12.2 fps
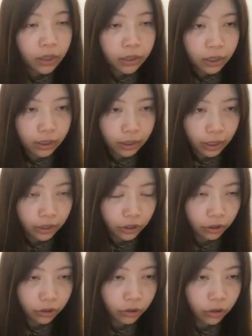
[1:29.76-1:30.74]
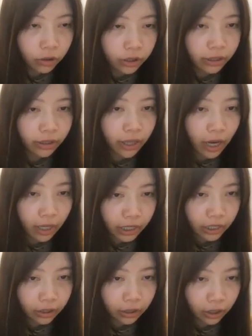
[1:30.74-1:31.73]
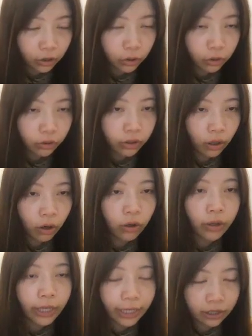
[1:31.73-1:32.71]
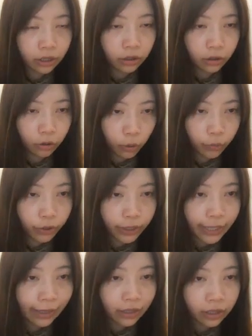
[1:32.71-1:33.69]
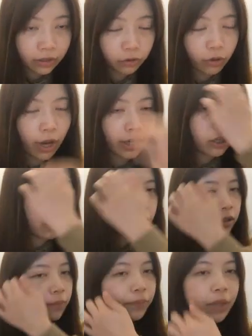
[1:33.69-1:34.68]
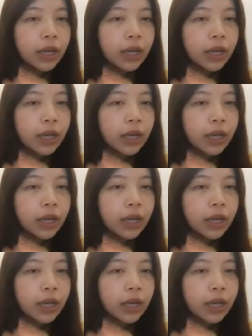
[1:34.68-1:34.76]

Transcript: The external genitalia includes all external reproductive structures.